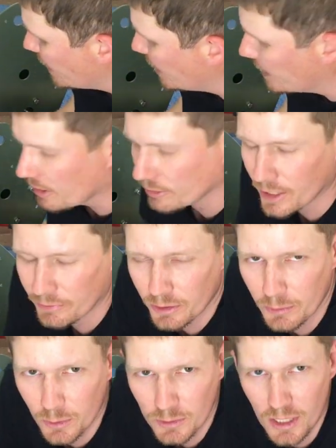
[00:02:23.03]
and I'll
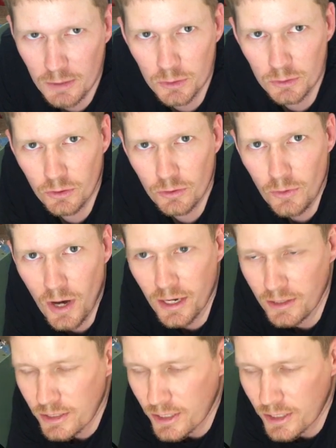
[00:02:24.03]
definitely put some on the thread.